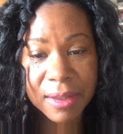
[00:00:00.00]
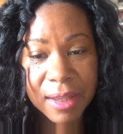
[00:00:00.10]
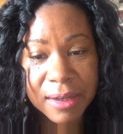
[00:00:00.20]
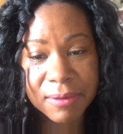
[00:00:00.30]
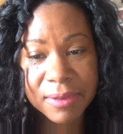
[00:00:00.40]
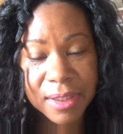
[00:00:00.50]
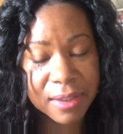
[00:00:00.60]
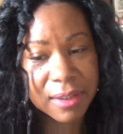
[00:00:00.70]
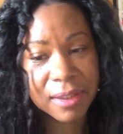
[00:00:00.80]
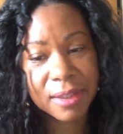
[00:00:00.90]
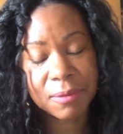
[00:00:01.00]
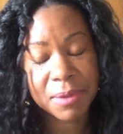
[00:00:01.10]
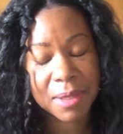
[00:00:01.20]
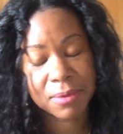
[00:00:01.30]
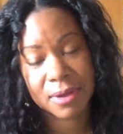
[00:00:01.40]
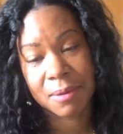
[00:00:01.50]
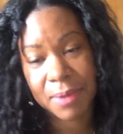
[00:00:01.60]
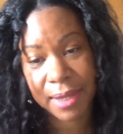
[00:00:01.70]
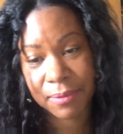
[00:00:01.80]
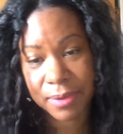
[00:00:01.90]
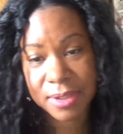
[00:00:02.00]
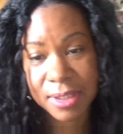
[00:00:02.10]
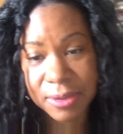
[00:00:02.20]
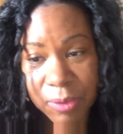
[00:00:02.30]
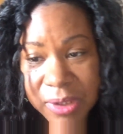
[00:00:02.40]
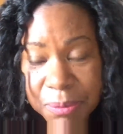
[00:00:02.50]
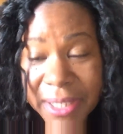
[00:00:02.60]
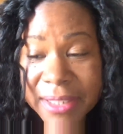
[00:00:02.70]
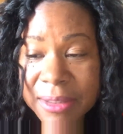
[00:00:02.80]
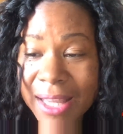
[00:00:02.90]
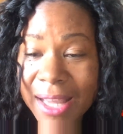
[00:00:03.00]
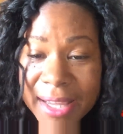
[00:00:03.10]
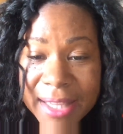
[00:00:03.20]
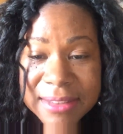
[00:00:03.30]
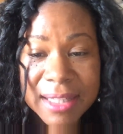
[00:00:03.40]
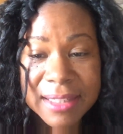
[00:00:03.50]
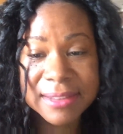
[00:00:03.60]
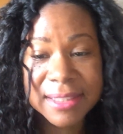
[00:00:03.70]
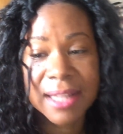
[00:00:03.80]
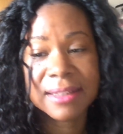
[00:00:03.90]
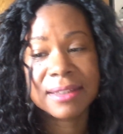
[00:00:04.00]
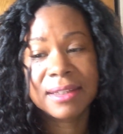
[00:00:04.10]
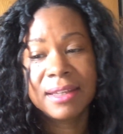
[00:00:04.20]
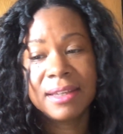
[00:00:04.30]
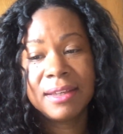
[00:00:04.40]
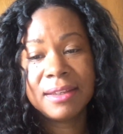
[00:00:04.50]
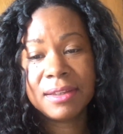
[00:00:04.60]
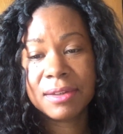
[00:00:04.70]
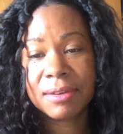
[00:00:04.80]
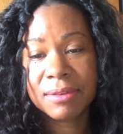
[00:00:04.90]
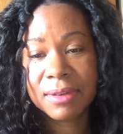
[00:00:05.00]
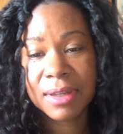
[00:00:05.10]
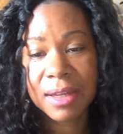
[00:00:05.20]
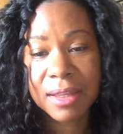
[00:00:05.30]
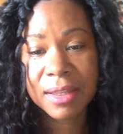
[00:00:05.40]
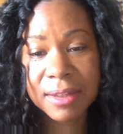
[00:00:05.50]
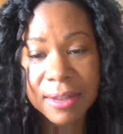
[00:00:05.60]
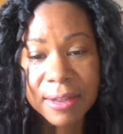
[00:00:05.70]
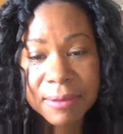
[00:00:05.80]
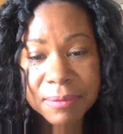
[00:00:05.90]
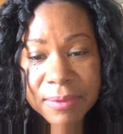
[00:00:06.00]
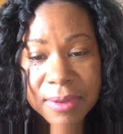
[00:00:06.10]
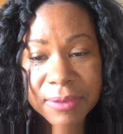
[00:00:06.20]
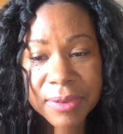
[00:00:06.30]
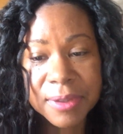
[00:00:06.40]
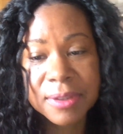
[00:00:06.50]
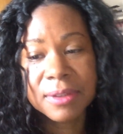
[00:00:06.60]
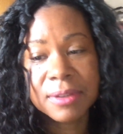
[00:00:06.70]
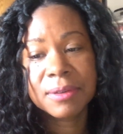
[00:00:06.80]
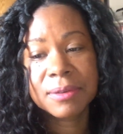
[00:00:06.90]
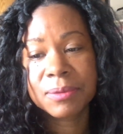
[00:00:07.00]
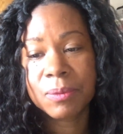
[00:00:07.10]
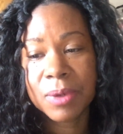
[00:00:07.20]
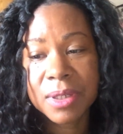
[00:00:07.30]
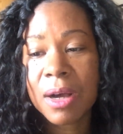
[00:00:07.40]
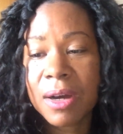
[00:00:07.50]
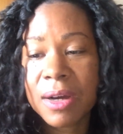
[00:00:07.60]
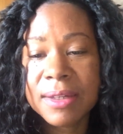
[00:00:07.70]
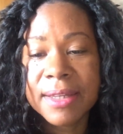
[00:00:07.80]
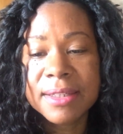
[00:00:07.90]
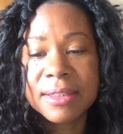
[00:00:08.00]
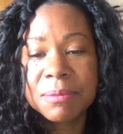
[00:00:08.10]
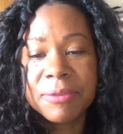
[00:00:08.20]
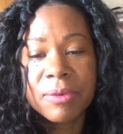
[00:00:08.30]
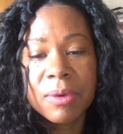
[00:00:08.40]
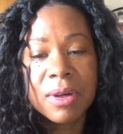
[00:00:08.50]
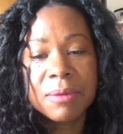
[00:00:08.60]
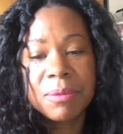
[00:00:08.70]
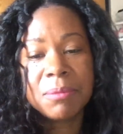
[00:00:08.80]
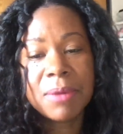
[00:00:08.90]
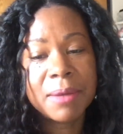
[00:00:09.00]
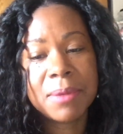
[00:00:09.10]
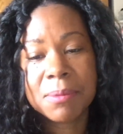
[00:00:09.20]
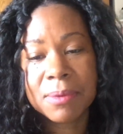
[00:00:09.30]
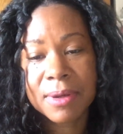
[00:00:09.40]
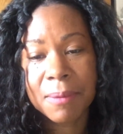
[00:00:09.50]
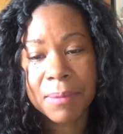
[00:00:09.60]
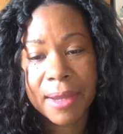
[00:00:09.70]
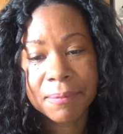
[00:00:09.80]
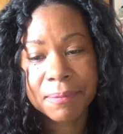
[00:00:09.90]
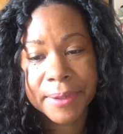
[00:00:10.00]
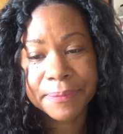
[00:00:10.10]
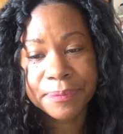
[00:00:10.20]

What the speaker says: don't think he'll be able to come back with such force. But the guy has a lot of talent, and if he, work hard like he did before, he might be able to come back. But